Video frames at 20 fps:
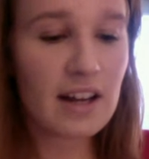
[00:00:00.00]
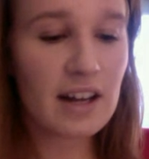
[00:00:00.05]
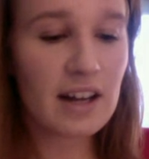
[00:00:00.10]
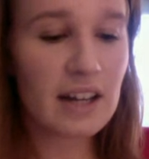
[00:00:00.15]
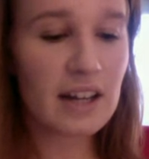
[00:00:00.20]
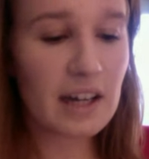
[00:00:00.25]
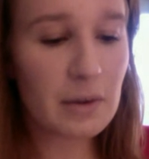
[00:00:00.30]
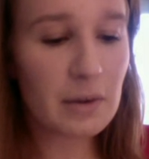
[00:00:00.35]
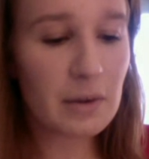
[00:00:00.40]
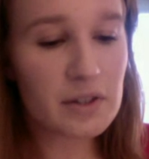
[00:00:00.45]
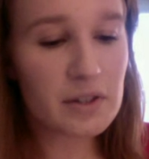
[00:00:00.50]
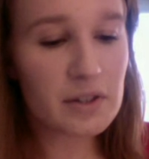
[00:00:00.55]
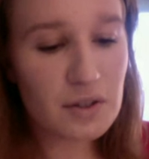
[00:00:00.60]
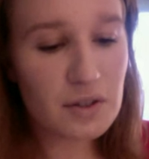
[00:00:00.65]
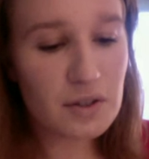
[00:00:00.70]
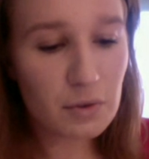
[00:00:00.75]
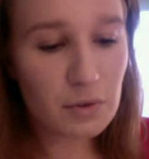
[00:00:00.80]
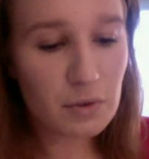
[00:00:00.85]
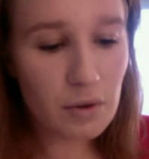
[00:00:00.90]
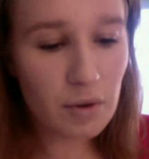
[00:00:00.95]
It was
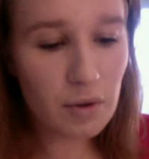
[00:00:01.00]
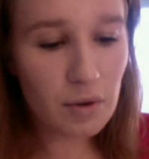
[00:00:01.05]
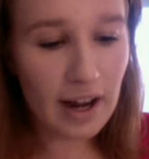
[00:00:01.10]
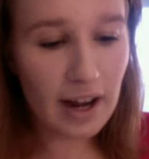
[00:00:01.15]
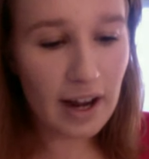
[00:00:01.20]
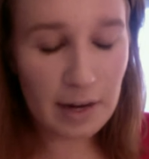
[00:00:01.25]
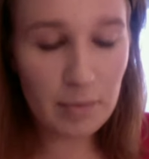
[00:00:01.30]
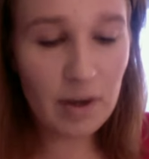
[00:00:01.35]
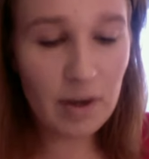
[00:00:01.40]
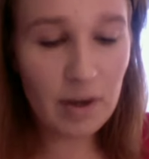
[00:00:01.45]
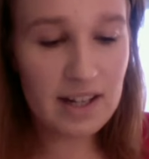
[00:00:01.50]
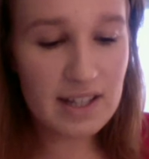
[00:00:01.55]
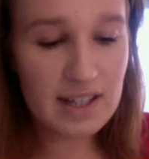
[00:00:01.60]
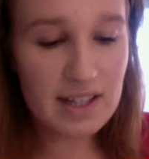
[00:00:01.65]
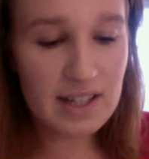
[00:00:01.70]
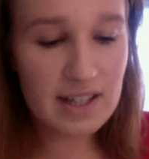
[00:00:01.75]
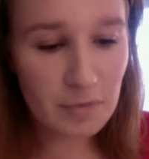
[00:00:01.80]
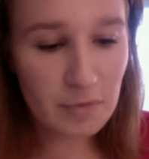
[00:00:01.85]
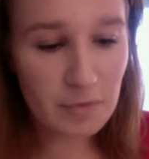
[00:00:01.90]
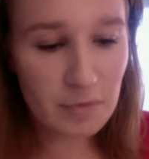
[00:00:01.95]
school-wide
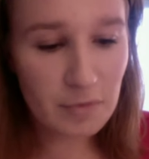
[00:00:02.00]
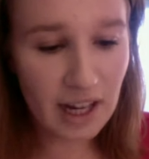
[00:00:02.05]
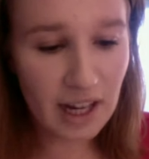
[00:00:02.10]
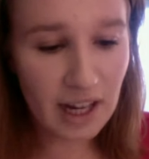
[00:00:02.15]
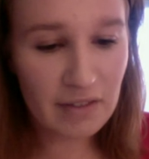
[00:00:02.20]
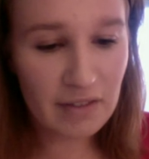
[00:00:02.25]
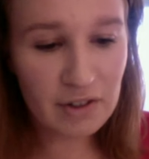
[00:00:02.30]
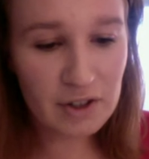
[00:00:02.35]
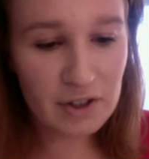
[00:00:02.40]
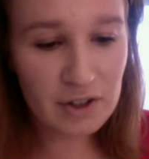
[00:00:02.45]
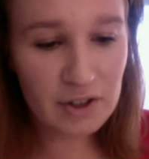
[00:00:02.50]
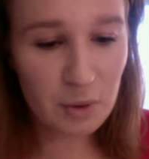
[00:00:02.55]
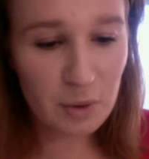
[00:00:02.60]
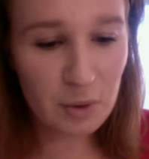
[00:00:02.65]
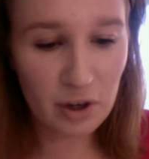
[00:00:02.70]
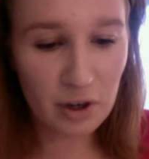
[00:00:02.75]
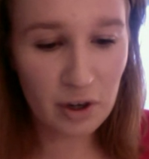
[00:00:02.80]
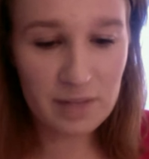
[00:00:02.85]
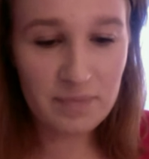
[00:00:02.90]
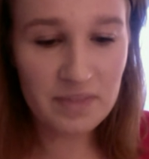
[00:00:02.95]
positive behavior
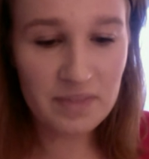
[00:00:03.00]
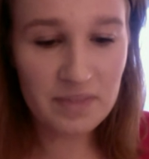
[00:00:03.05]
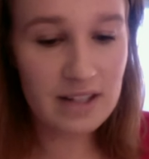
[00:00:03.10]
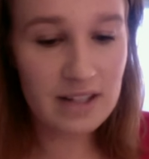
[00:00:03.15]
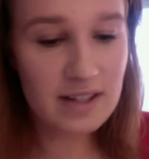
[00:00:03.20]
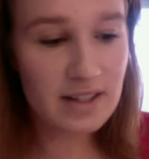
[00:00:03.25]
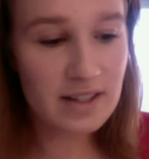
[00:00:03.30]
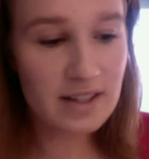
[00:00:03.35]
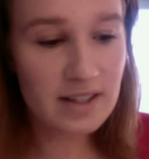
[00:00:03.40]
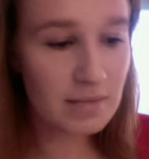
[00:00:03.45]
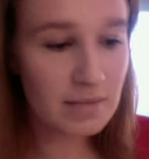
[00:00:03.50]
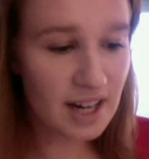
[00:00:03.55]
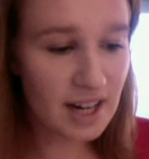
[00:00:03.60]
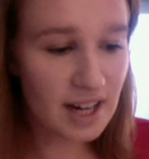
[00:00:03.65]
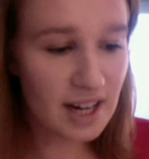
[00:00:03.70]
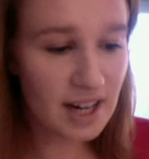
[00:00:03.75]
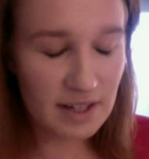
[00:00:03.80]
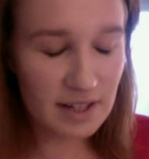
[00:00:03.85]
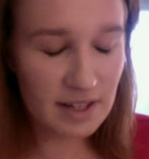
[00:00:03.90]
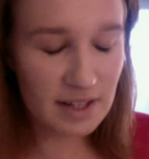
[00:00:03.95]
support is
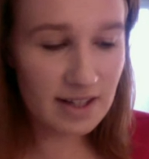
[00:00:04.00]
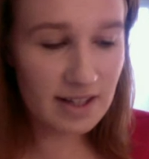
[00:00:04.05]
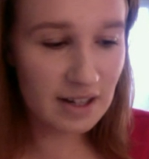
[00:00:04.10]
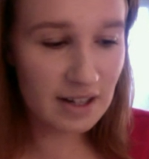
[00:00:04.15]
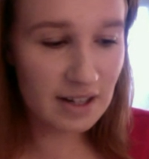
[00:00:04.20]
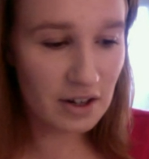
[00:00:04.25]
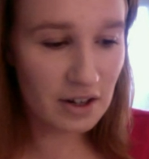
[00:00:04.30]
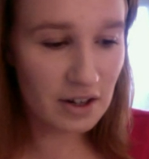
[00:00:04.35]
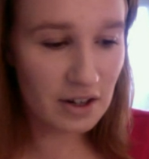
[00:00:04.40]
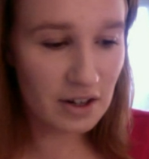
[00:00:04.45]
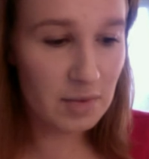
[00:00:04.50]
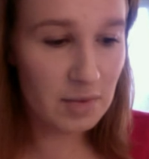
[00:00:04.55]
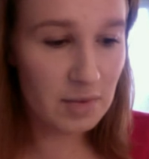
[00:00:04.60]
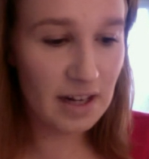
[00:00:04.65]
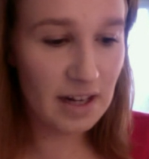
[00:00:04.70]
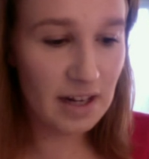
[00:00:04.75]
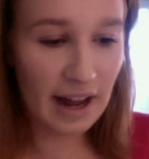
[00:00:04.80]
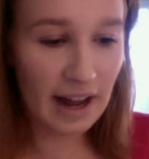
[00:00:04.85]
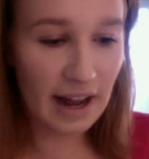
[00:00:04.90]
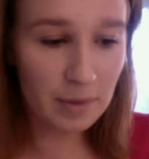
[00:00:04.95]
sometimes considered to be
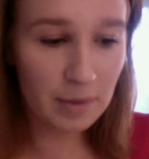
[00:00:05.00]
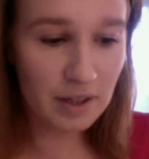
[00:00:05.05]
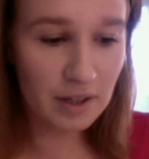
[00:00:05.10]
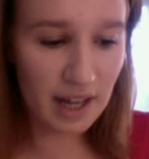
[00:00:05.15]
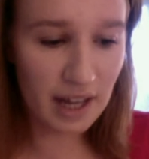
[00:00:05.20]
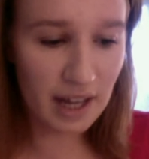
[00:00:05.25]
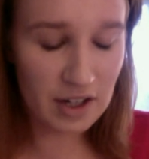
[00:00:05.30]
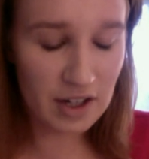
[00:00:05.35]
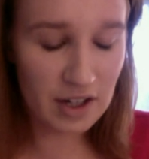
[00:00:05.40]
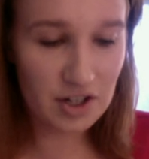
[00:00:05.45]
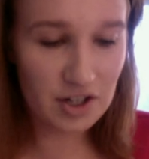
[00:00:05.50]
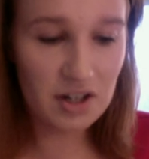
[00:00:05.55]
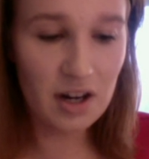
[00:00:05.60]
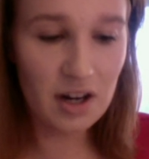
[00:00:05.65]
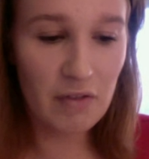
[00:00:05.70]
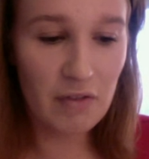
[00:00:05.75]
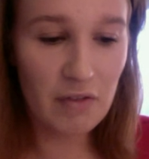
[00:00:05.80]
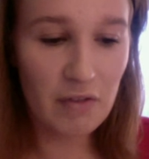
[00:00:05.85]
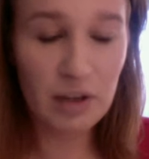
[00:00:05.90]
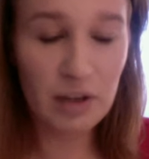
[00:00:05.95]
an application
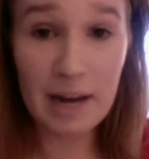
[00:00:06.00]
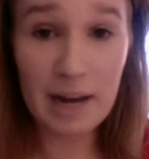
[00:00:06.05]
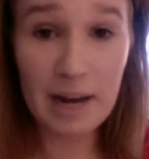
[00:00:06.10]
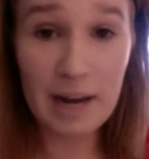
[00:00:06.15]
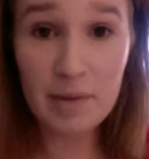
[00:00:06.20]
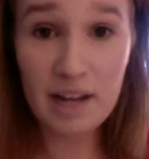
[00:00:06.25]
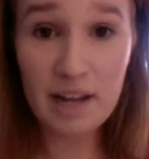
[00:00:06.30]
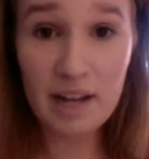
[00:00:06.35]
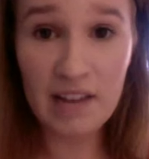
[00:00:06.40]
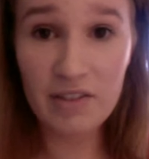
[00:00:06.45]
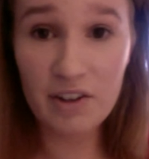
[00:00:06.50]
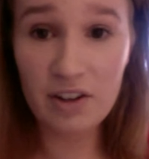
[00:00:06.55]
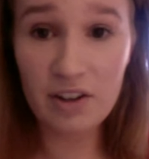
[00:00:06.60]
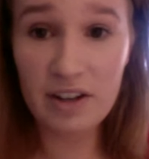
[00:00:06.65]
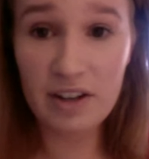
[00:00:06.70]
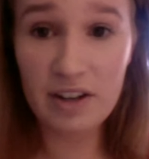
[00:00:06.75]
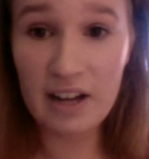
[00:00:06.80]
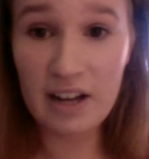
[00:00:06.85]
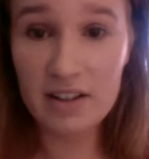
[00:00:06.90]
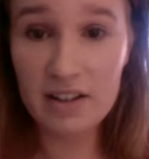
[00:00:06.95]
of applied behavior
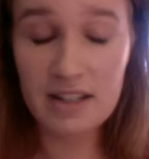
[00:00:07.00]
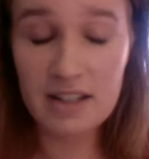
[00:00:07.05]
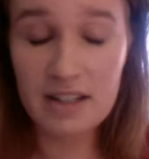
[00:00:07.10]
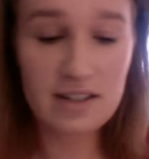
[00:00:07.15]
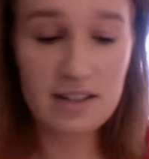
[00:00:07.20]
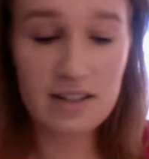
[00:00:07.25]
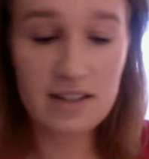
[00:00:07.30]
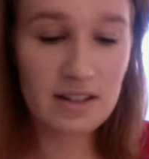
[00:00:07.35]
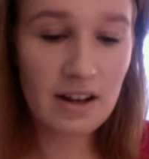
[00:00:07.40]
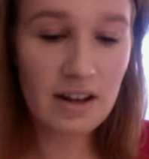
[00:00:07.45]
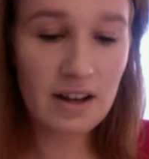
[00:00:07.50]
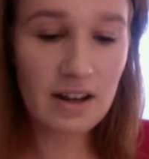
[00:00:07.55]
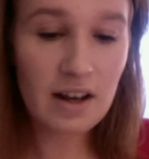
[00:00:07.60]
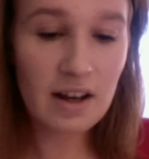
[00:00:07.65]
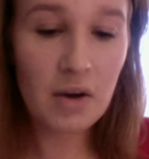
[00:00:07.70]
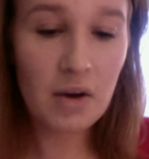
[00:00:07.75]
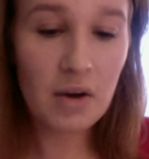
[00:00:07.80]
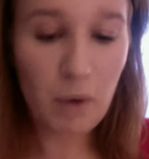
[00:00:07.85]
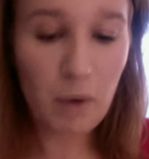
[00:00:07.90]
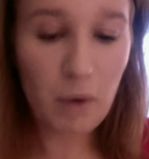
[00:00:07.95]
analysis,
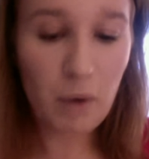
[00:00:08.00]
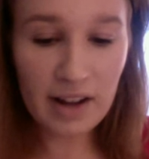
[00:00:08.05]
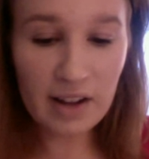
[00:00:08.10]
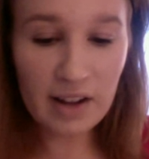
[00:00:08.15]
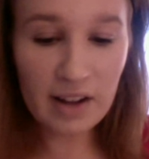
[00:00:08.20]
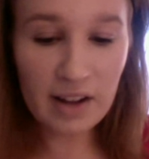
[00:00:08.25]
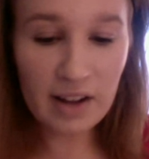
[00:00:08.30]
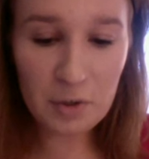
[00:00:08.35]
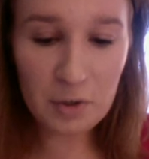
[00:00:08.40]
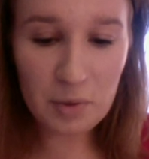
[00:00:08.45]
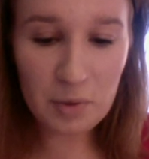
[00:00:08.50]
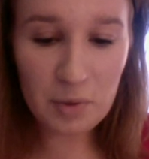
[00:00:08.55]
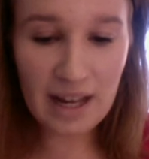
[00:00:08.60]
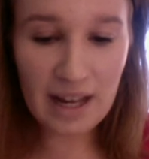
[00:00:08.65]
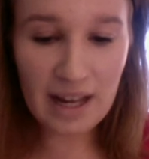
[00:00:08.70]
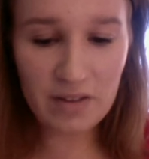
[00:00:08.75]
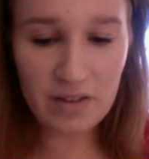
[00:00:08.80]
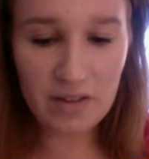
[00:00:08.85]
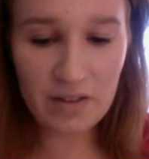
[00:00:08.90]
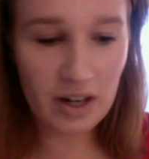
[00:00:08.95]
while other
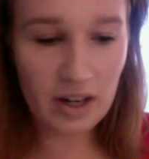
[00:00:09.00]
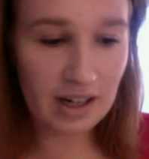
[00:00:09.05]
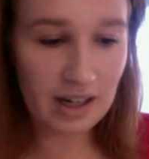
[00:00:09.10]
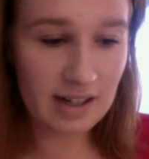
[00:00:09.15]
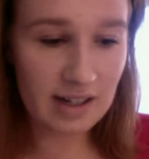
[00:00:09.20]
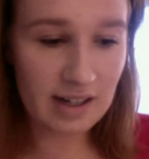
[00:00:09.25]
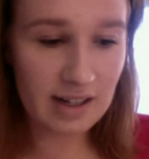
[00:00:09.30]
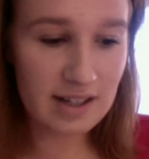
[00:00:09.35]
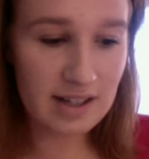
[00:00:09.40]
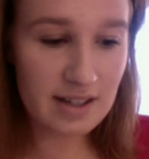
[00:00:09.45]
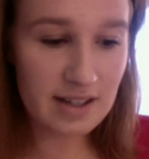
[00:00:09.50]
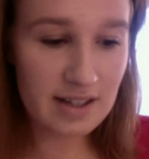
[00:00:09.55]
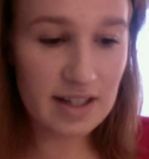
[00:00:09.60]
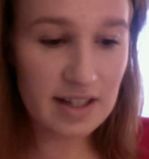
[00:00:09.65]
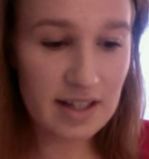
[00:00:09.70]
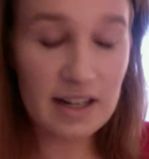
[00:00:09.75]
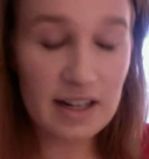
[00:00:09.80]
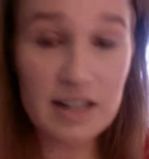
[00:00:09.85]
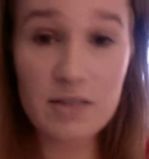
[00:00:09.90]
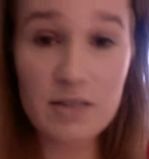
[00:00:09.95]
behavior analysts
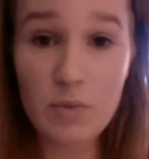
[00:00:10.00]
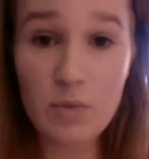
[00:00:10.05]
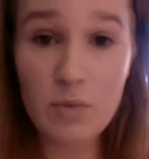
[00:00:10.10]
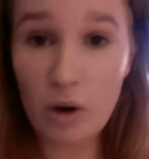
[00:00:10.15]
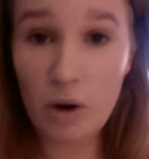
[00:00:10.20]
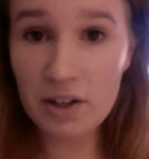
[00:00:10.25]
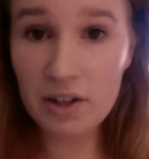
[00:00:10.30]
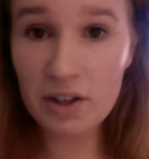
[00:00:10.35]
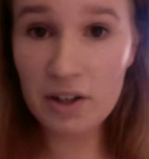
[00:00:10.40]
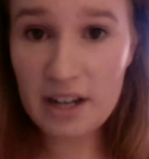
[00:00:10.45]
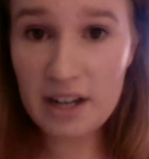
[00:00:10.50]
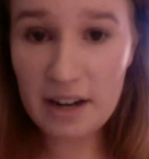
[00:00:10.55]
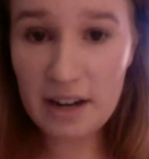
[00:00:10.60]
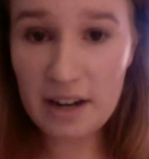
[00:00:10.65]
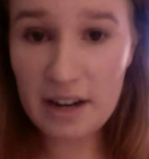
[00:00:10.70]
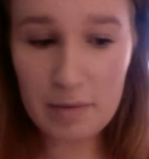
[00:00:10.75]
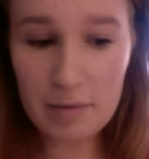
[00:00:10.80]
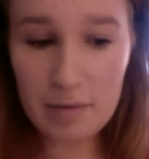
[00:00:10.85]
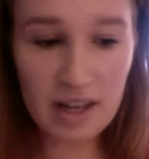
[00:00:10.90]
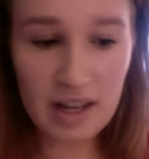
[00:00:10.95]
see it as watered-down
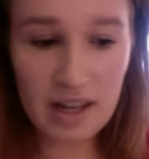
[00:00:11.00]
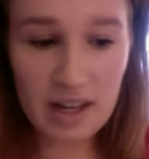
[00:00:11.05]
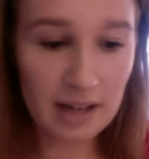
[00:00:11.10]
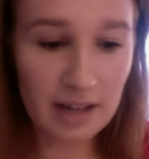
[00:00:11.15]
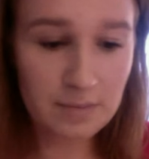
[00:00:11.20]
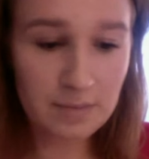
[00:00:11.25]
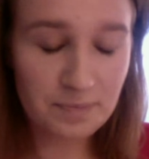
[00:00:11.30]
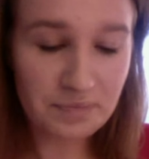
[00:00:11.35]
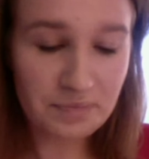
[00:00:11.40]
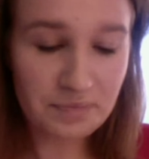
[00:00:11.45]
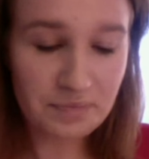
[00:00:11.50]
ABA,